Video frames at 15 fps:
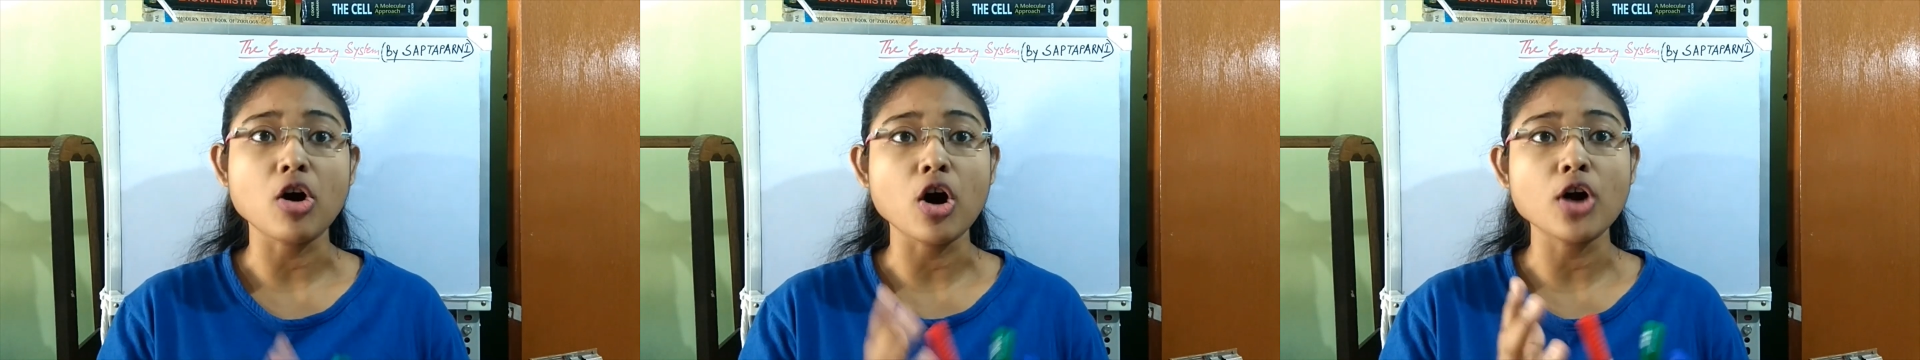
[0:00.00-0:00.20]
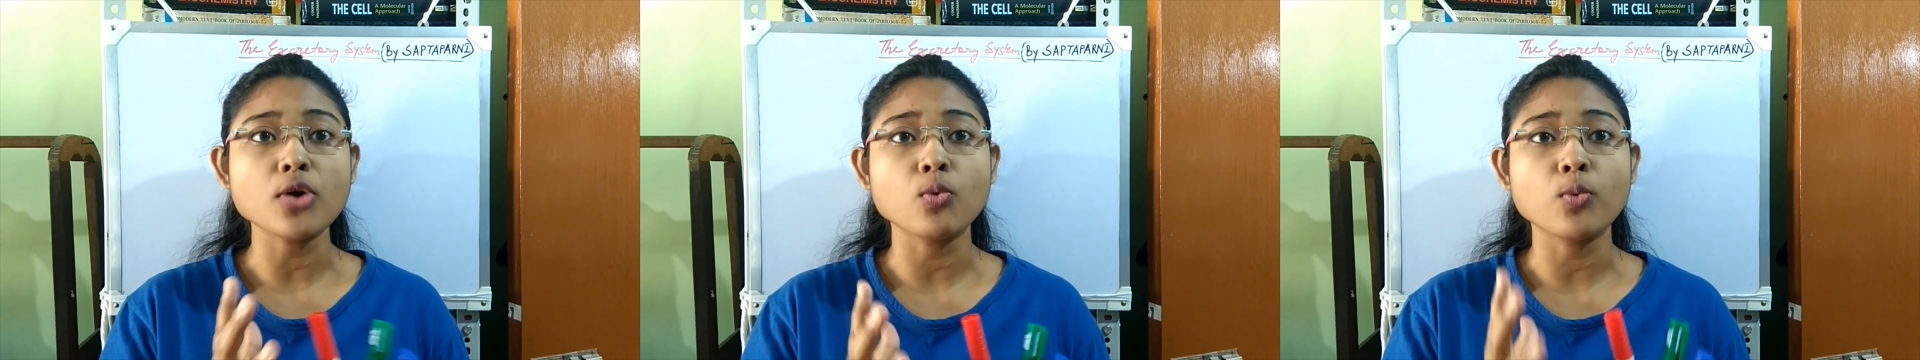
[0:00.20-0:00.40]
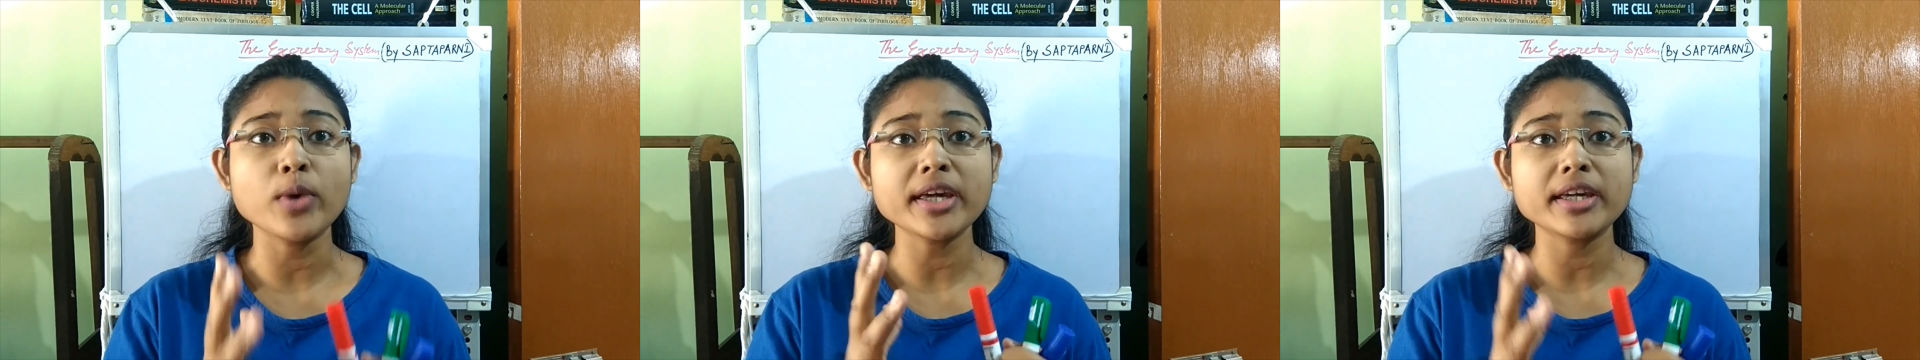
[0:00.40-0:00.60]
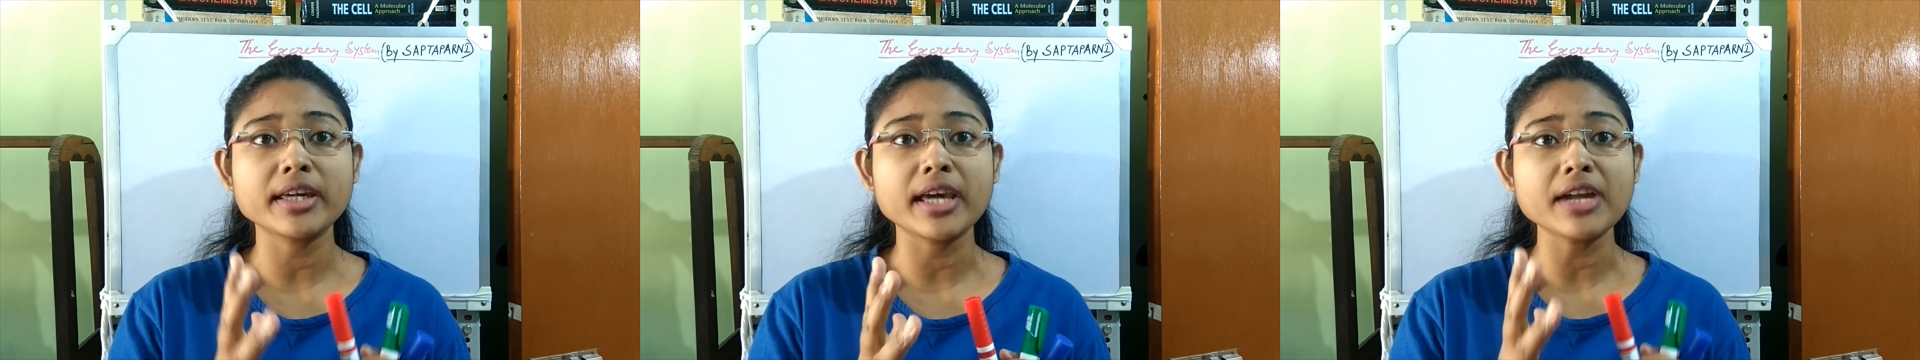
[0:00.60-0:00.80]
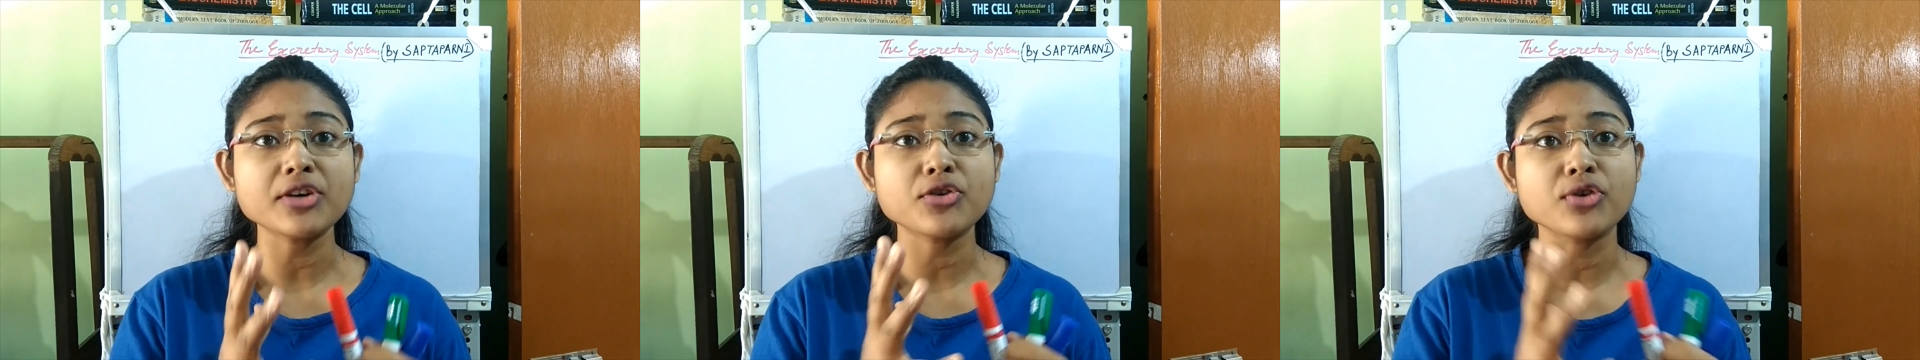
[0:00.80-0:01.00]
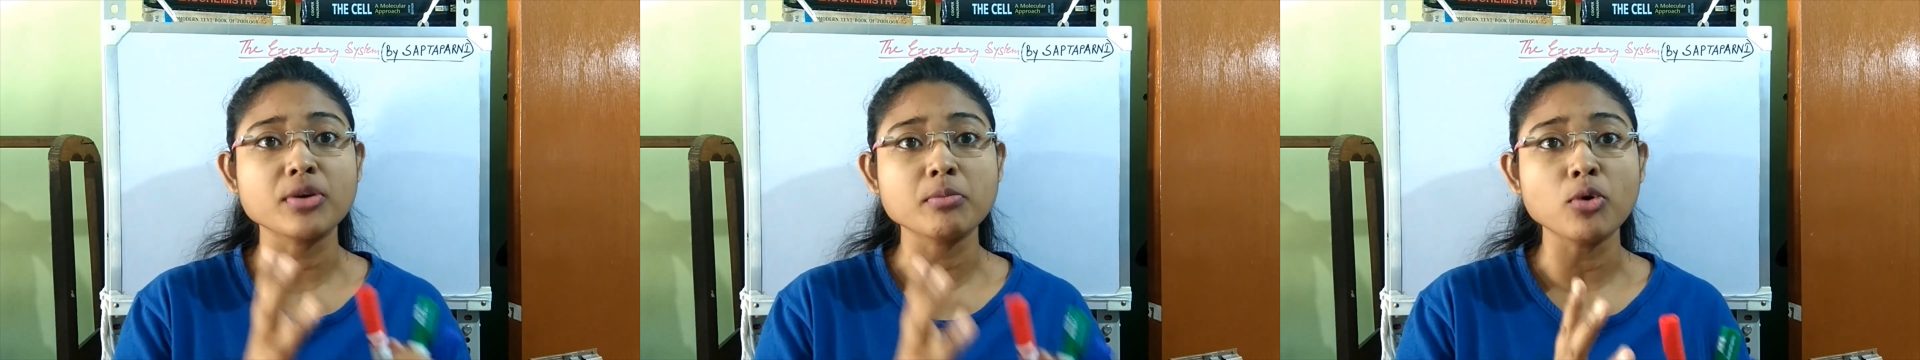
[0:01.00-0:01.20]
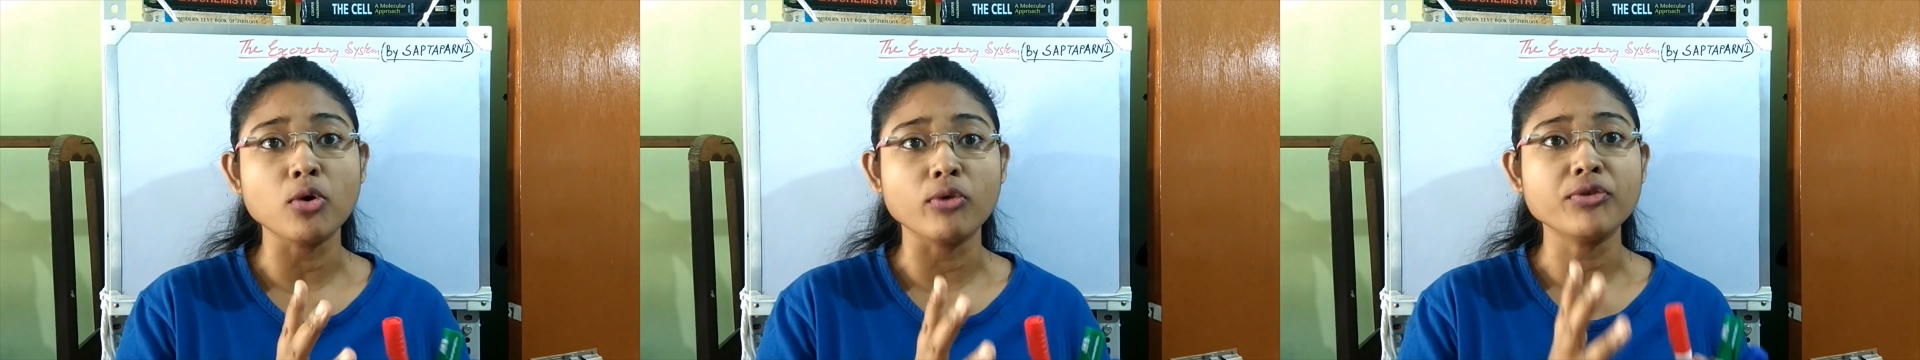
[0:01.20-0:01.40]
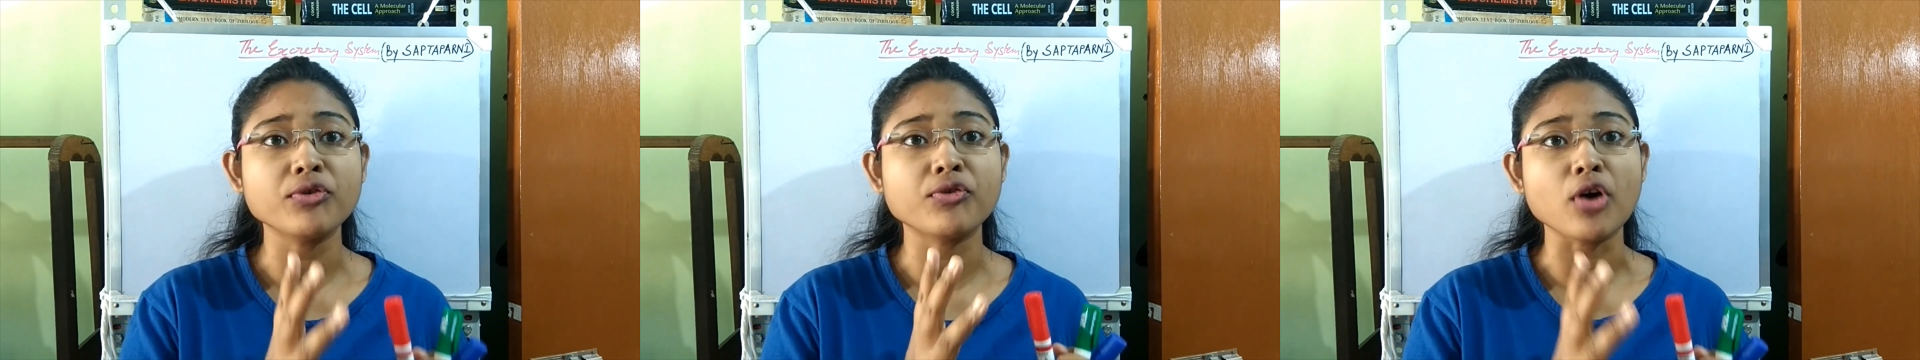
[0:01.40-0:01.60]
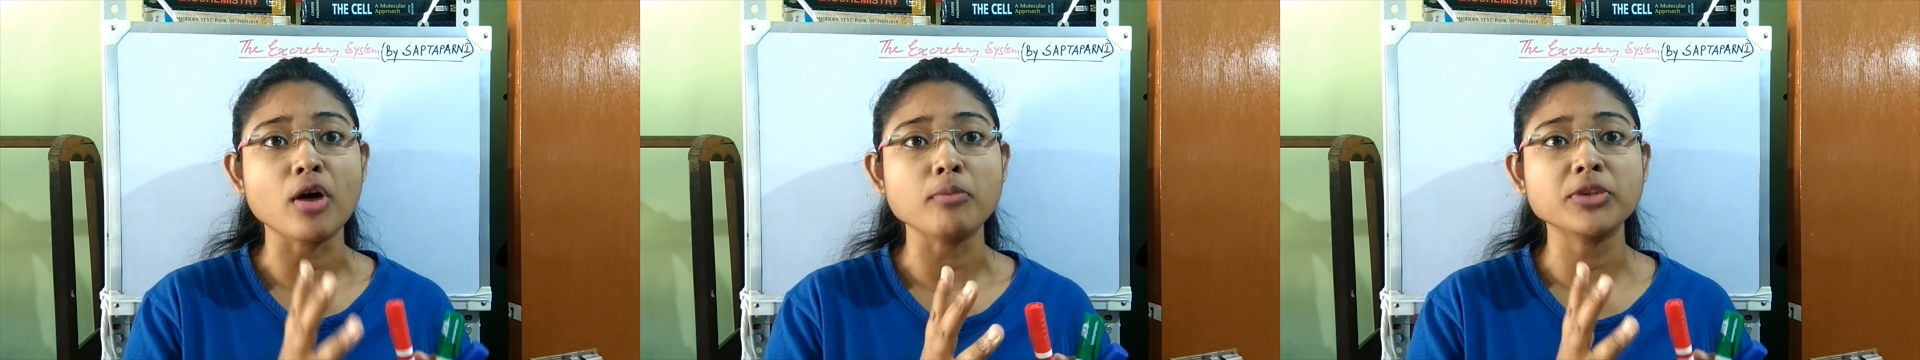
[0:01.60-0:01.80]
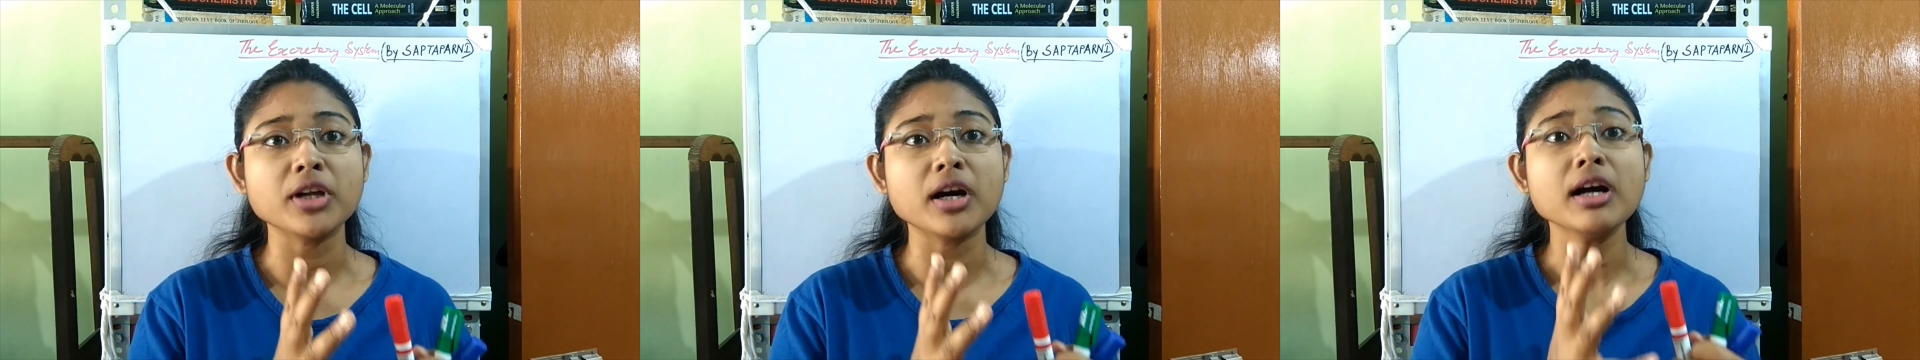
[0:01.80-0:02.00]
or we get removed
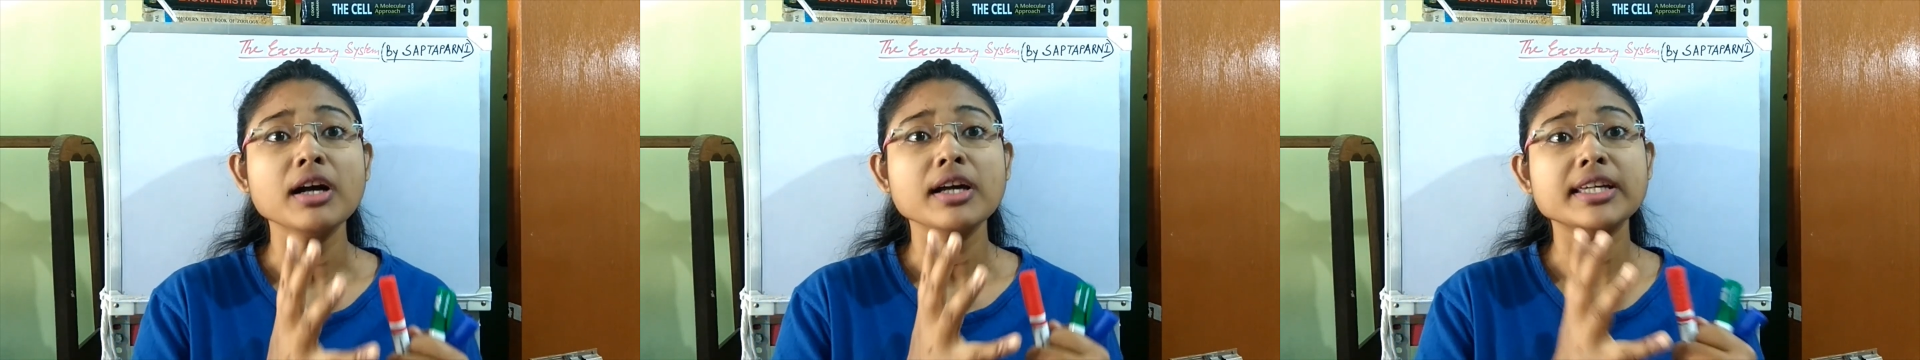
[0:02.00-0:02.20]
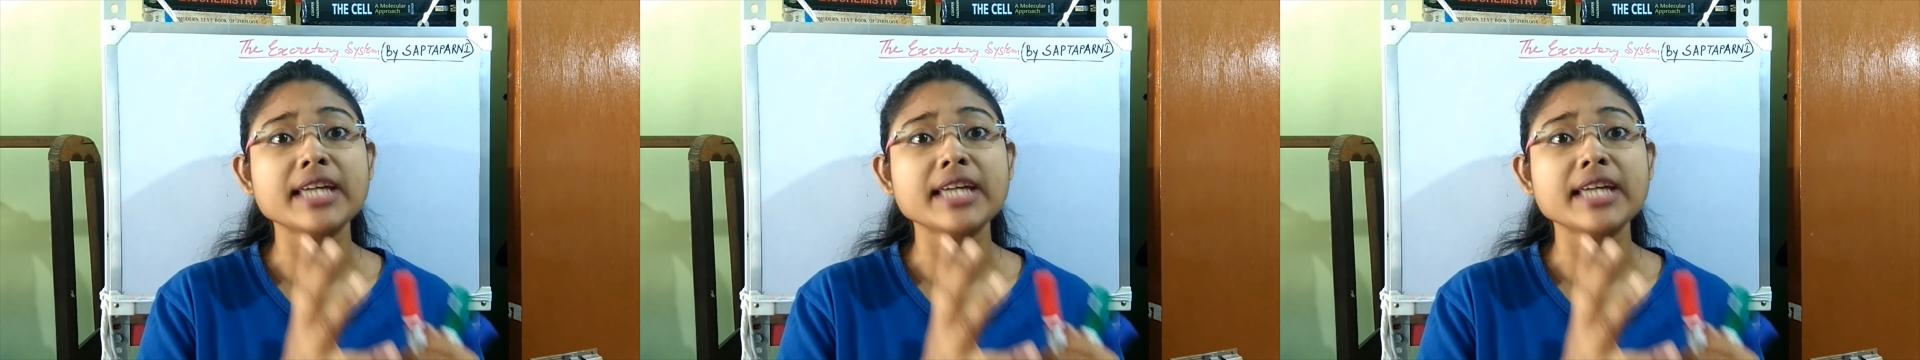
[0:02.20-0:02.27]
from the